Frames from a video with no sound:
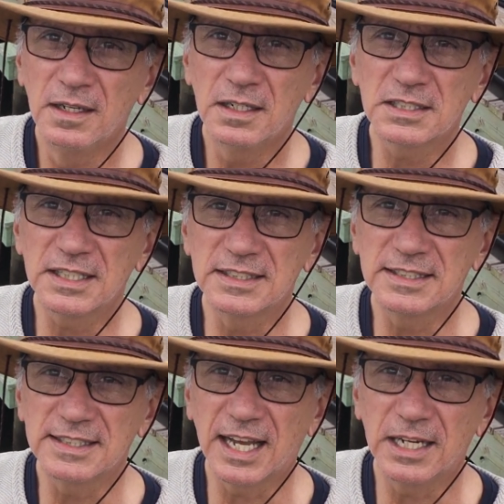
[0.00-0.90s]
This thing's
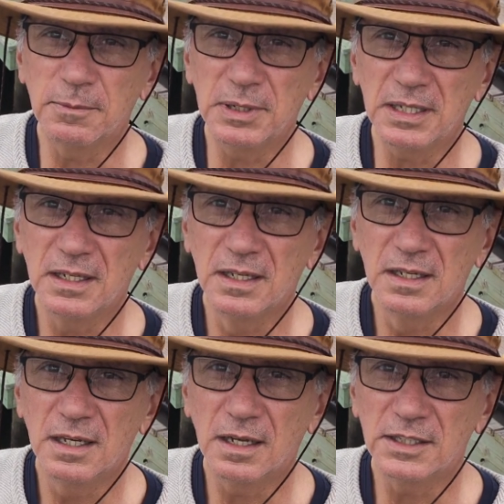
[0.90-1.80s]
designed to be
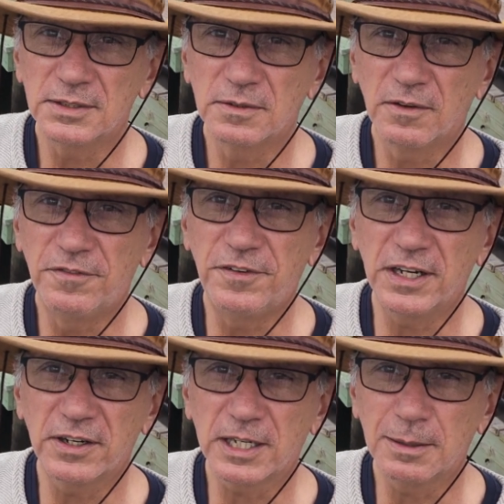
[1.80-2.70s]
a
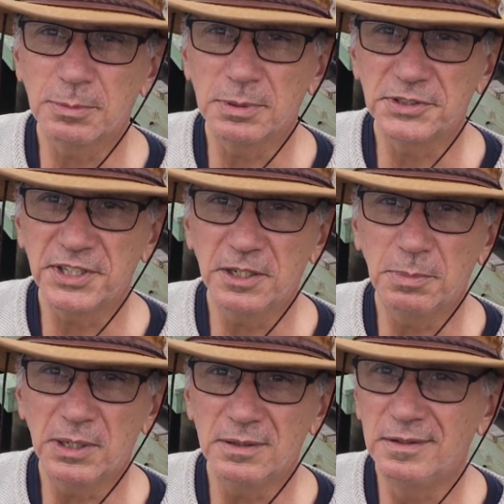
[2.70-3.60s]
very capable
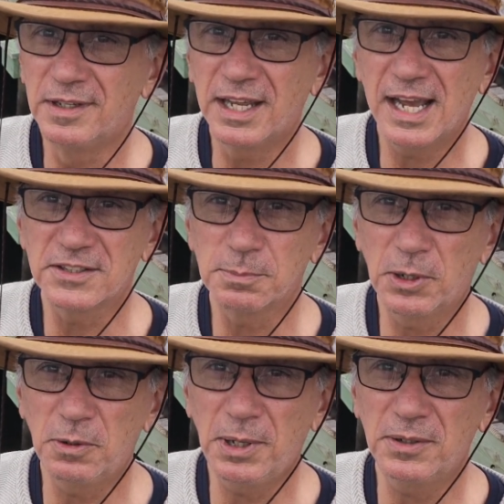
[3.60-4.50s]
sailboat. As a
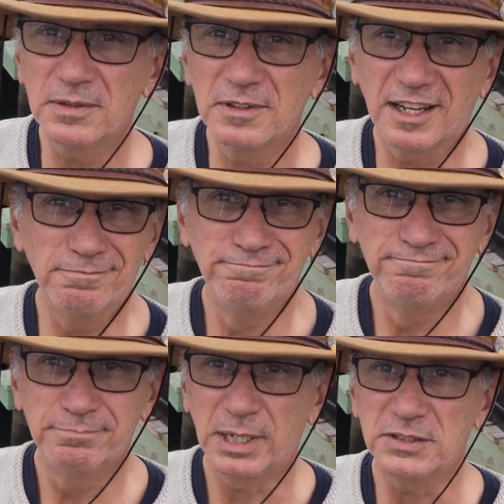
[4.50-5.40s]
motorboat,
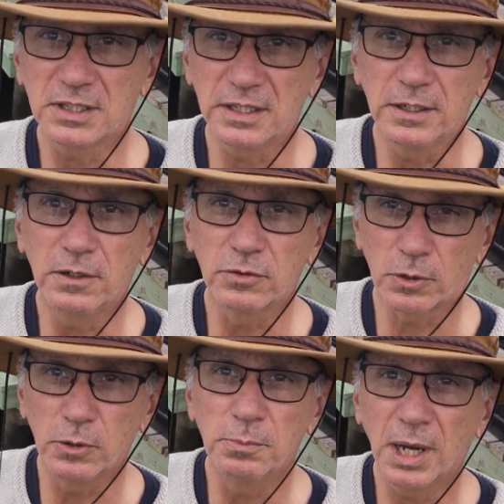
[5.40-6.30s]
basically an
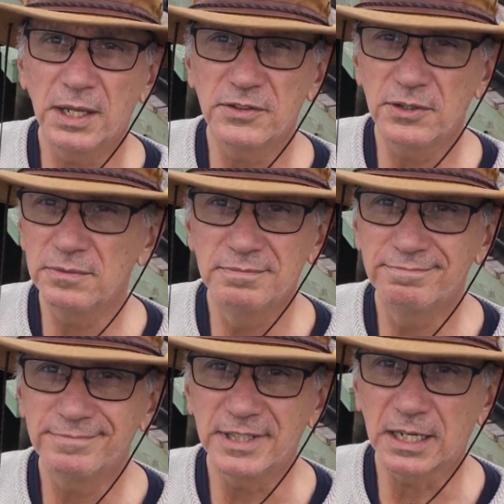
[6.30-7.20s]
overgrown pontoon,
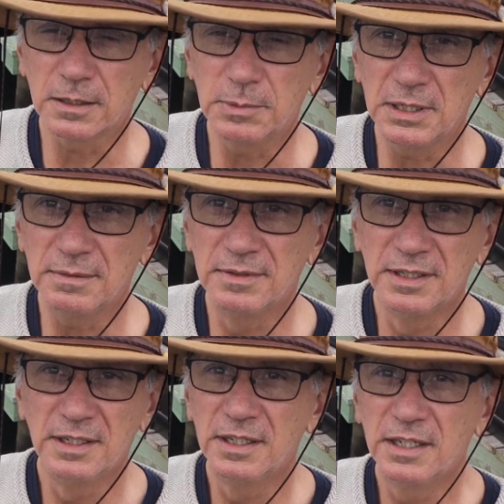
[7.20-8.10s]
not going to be
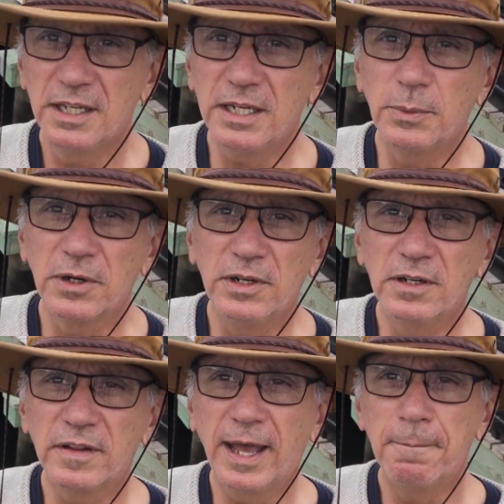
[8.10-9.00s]
anywhere
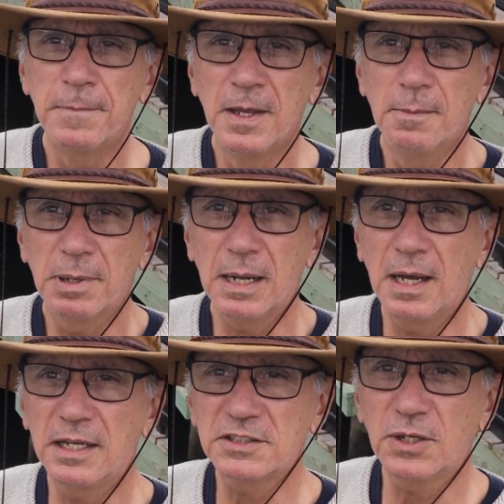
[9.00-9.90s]
near that.
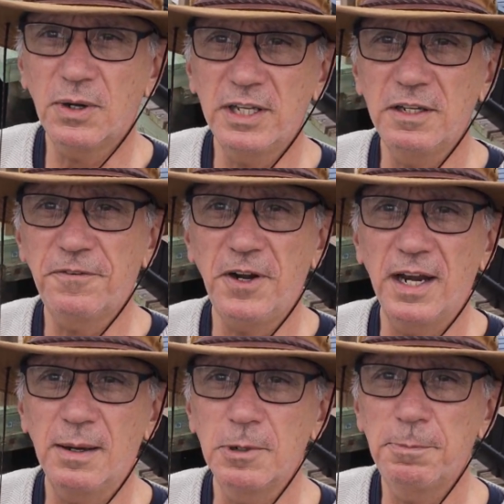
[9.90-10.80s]
But so in the front,
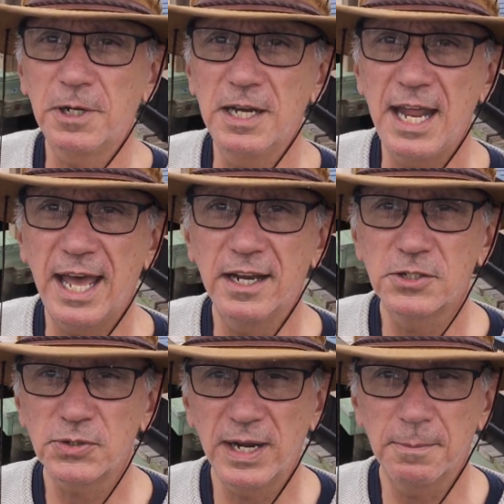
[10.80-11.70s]
I'm going to put a net, a
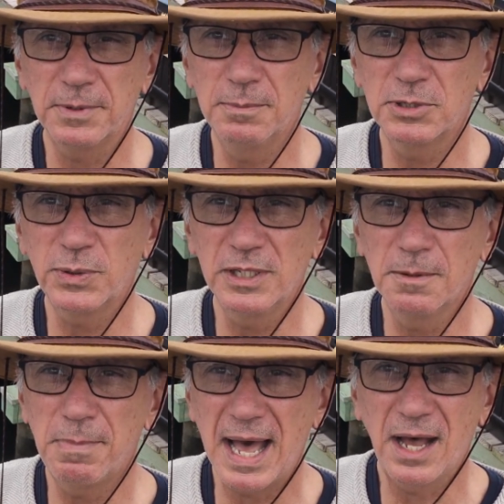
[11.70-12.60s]
tramp in between the
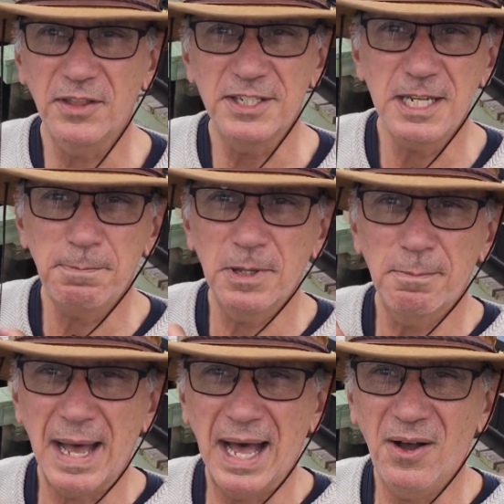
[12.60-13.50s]
bow, the tip of the
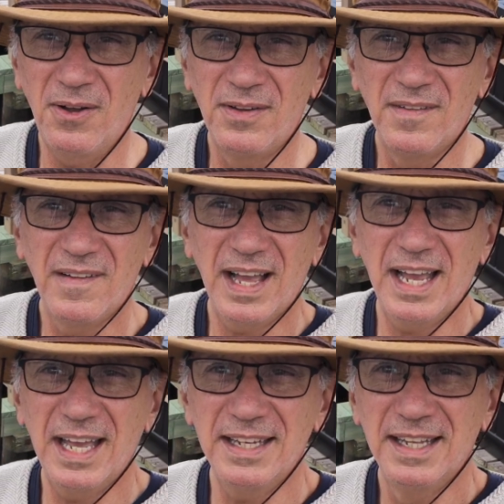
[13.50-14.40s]
bow,
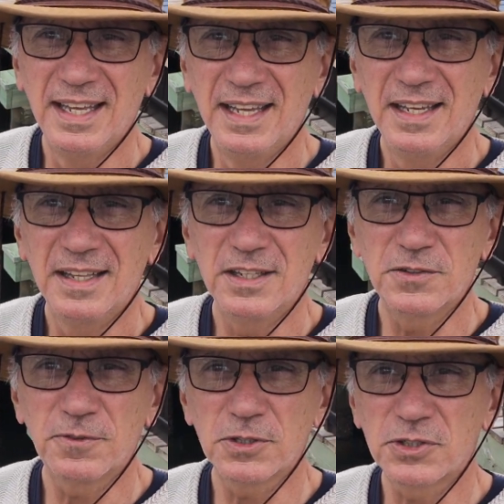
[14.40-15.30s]
and this
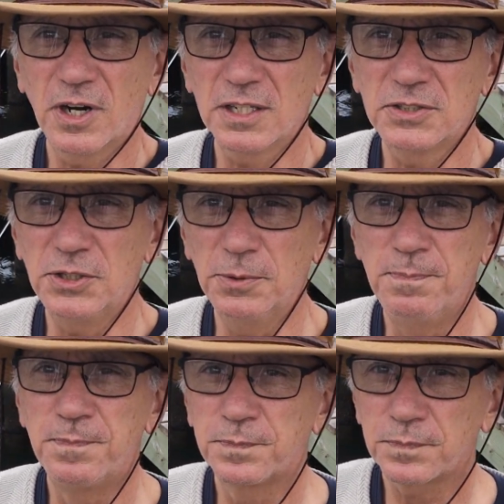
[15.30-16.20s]
first cross tube,
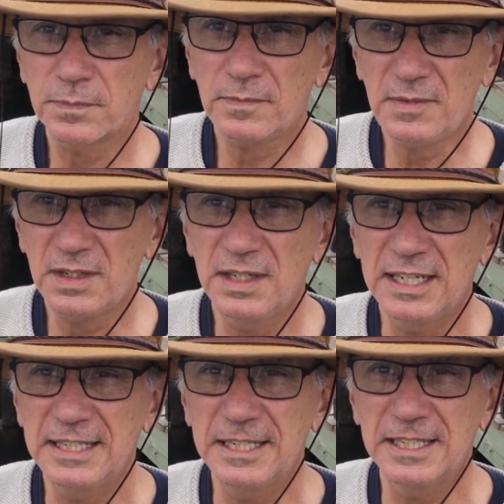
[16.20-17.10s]

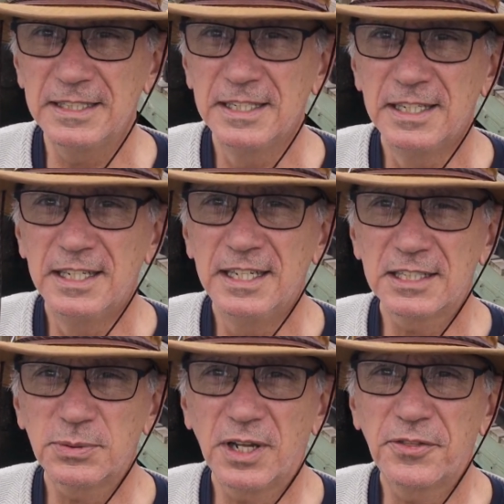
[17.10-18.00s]
and
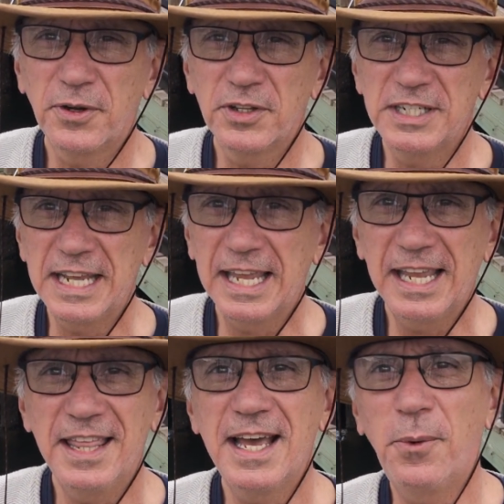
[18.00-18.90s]
that's where I'll throw the dinghy,
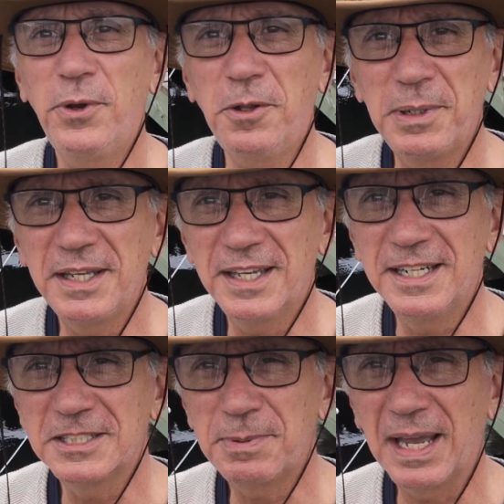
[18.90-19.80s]
and that will be an
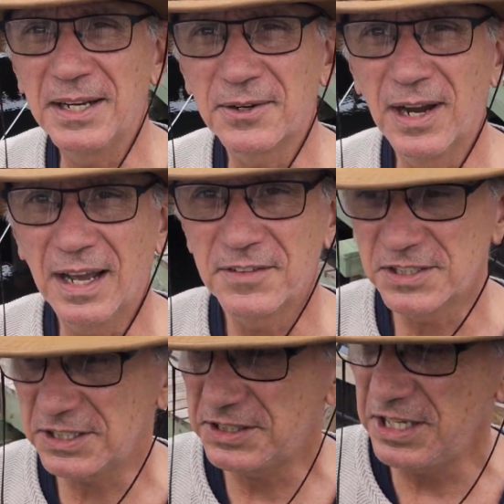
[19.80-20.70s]
Expandacraft, a
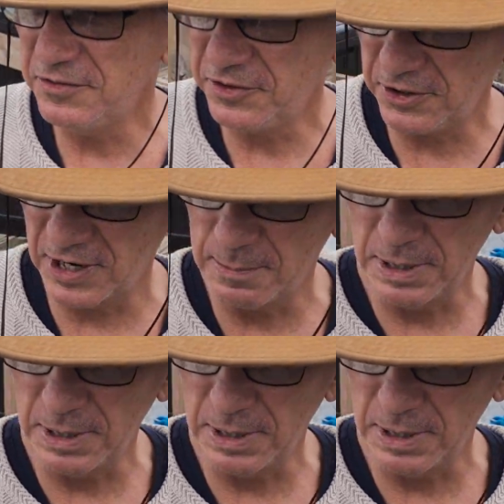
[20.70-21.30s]
16-footer, I